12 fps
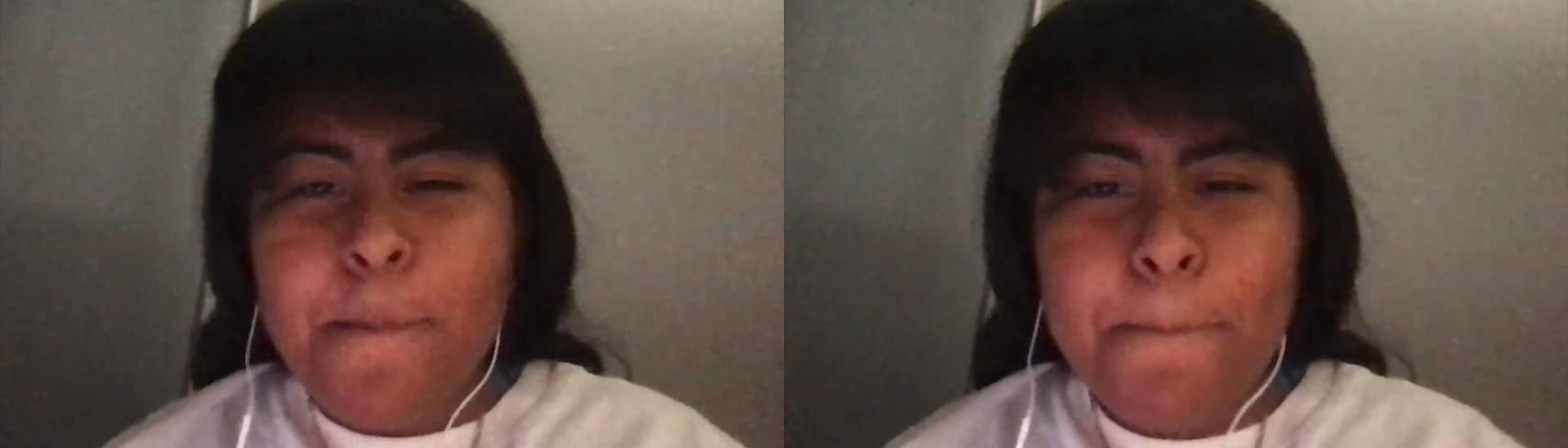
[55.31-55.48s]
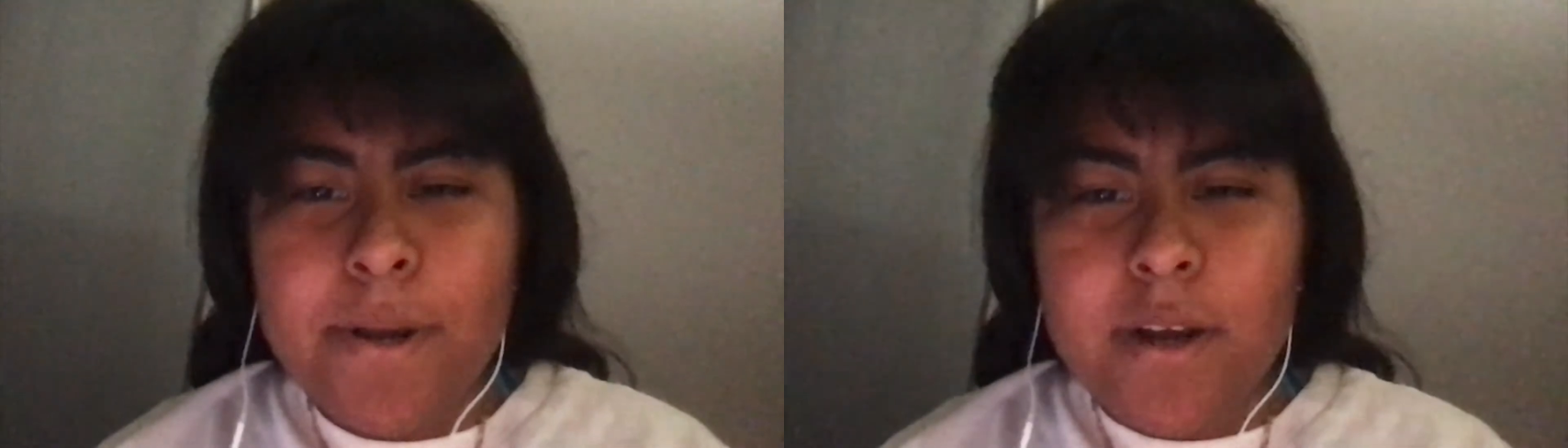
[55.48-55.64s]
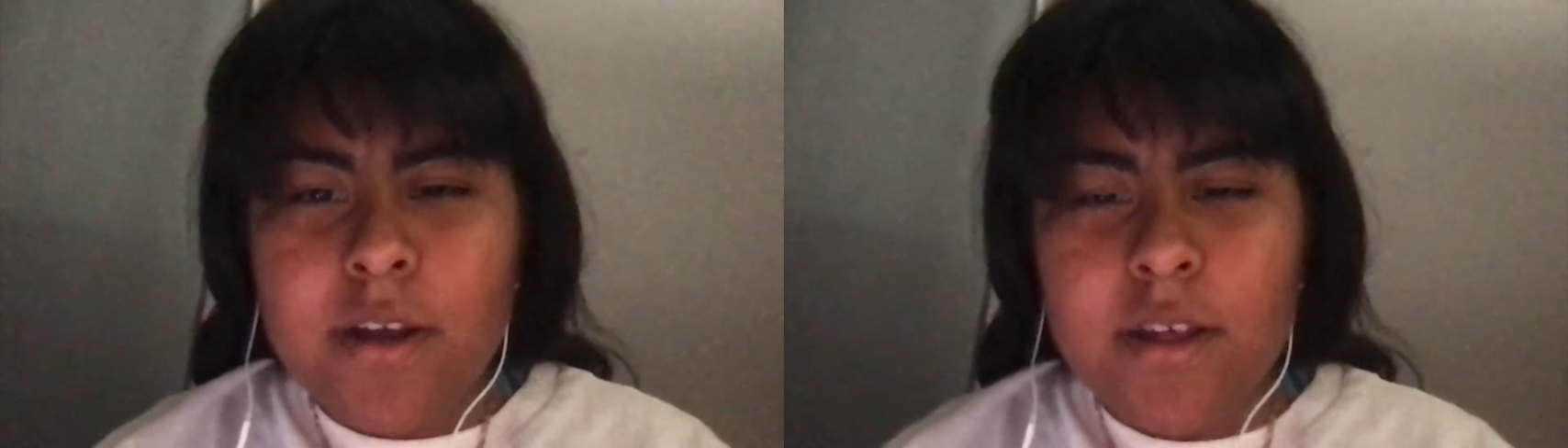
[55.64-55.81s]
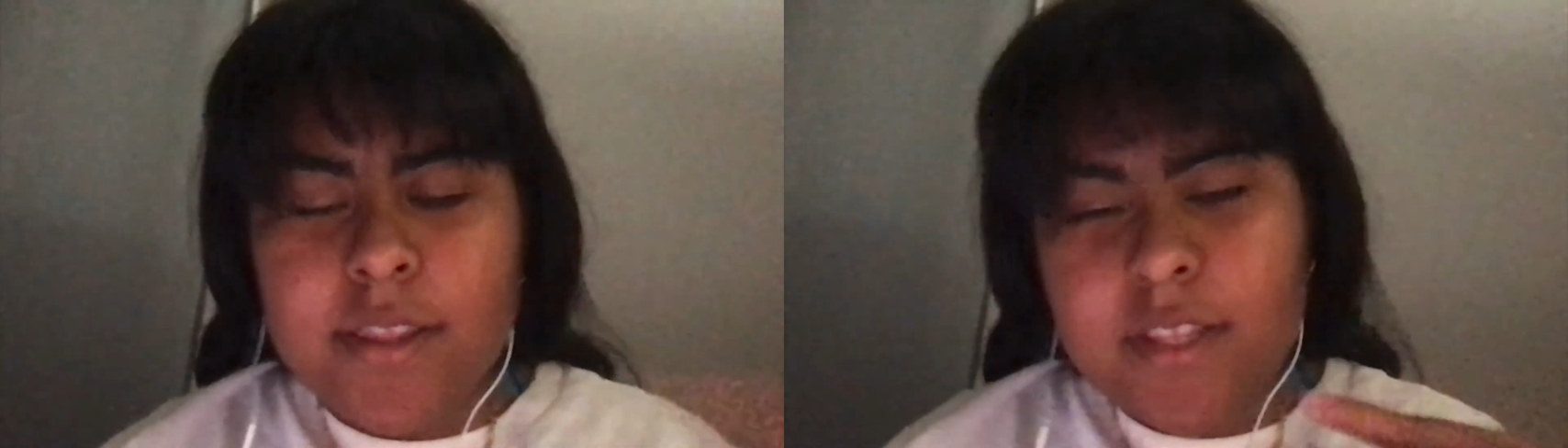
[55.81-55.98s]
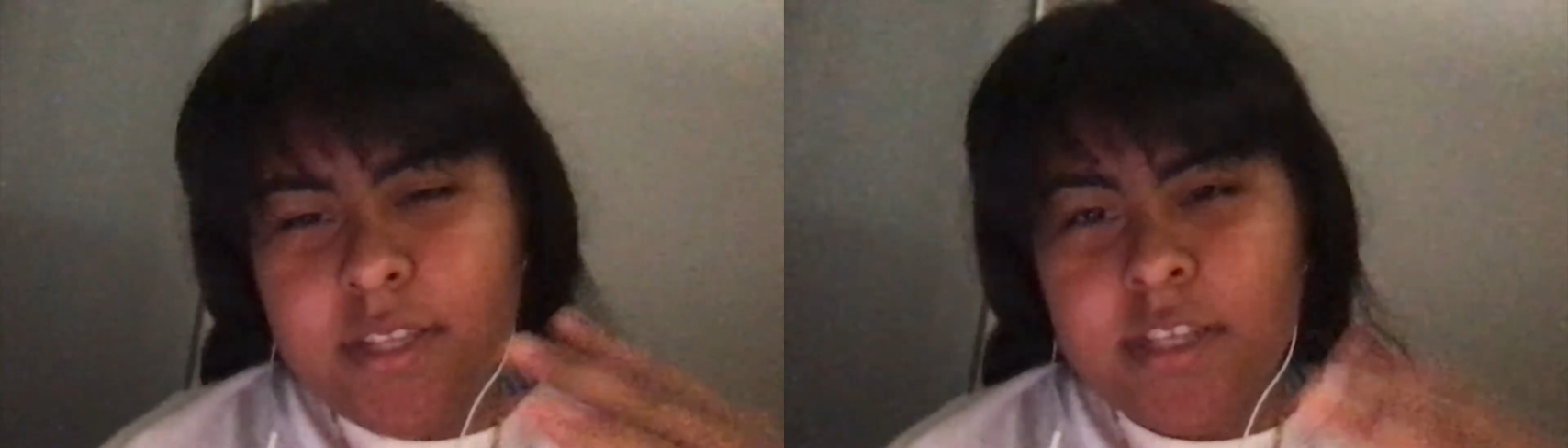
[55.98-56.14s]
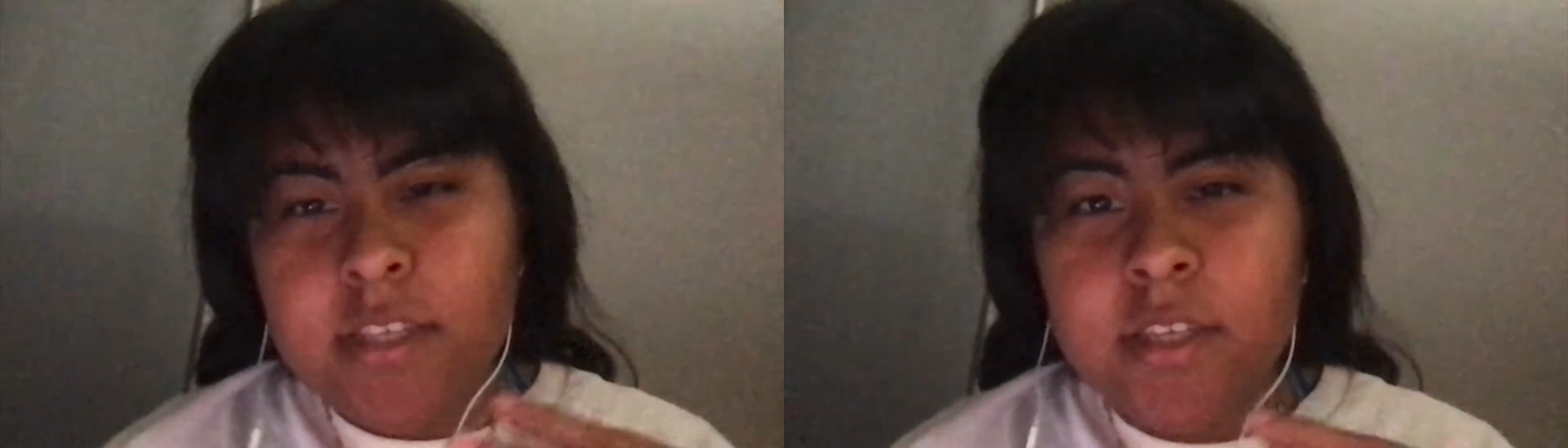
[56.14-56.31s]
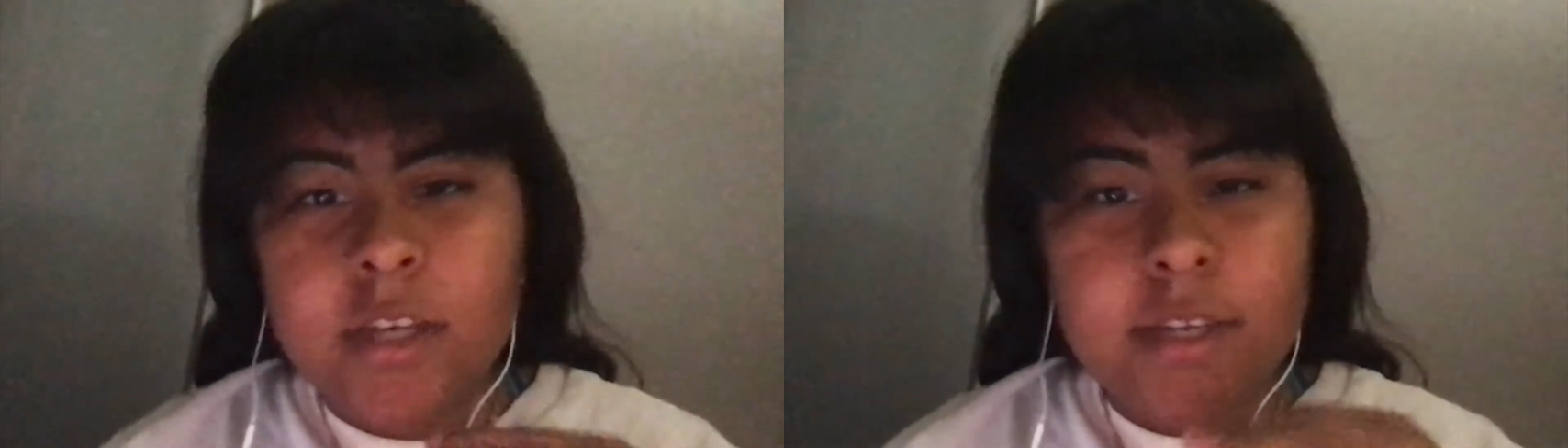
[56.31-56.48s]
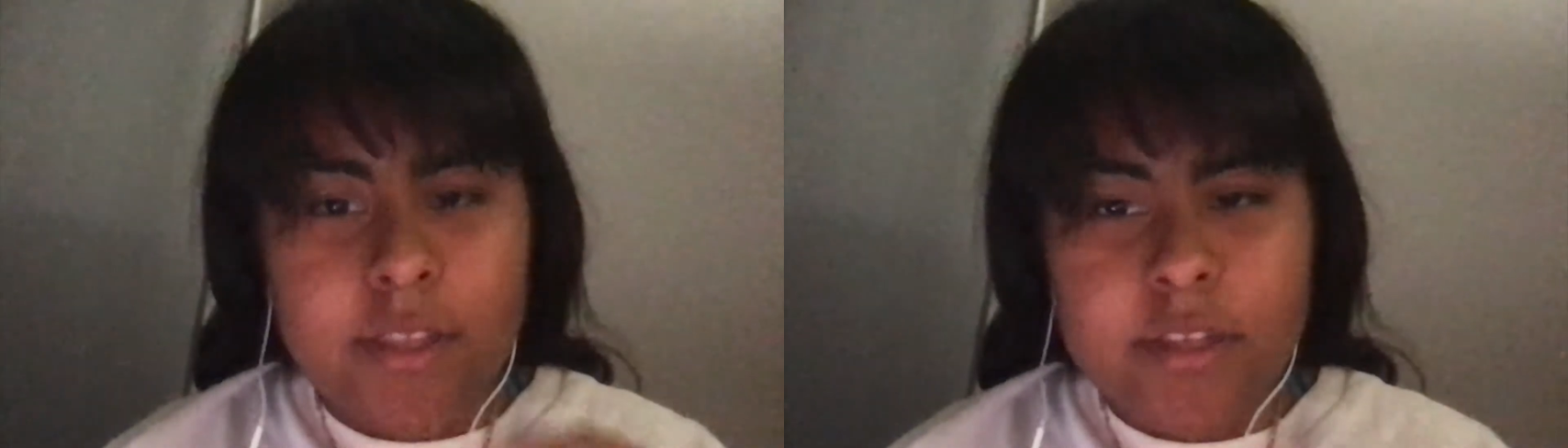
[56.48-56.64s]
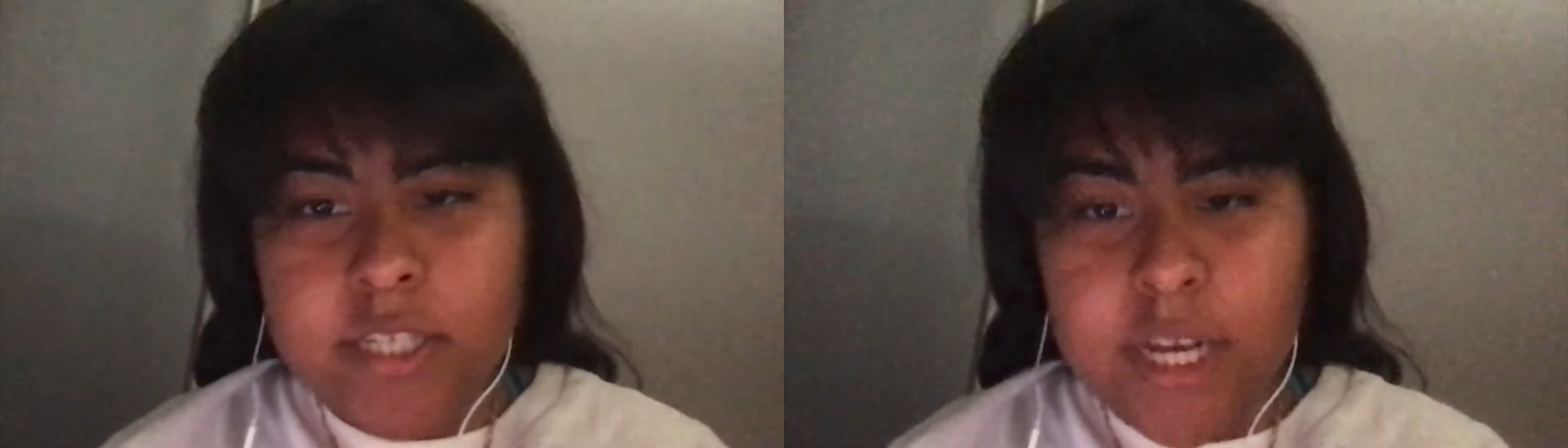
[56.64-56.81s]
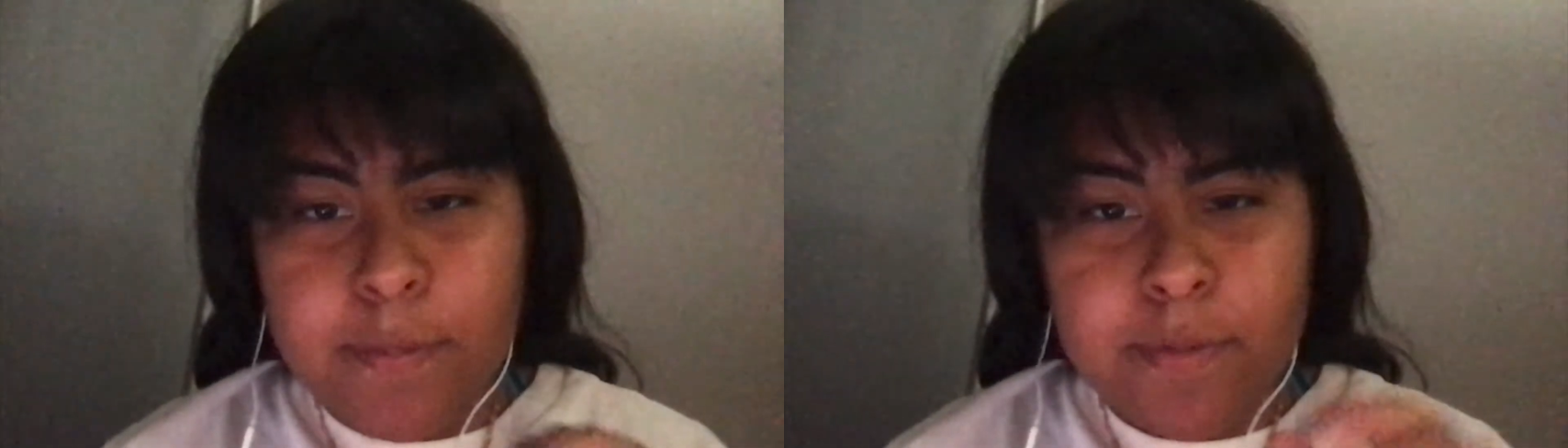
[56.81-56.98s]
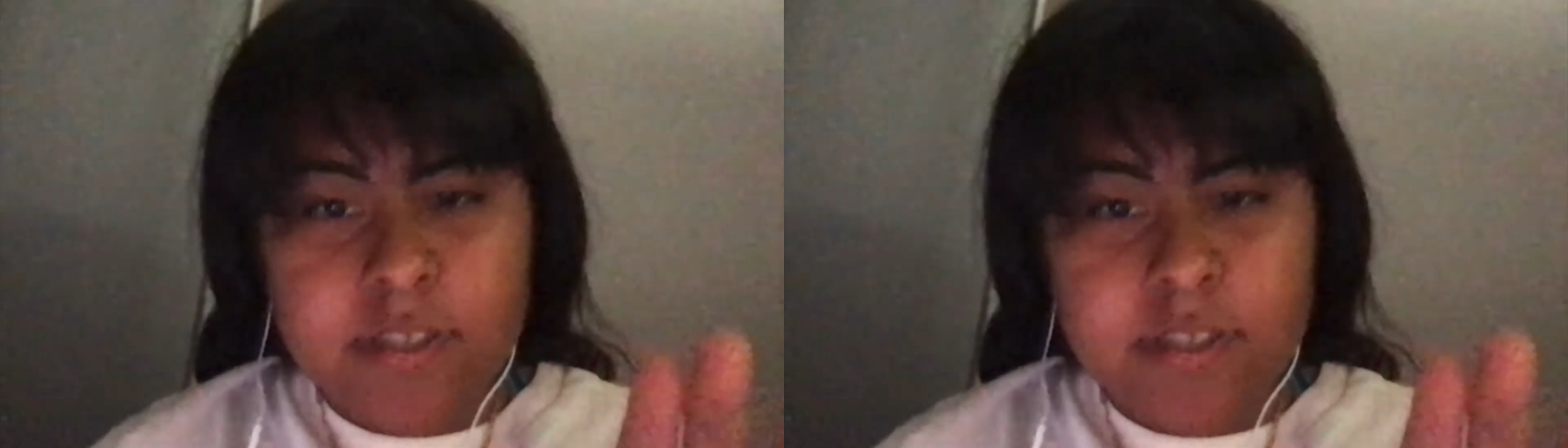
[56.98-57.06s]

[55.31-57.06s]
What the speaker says: but this is another type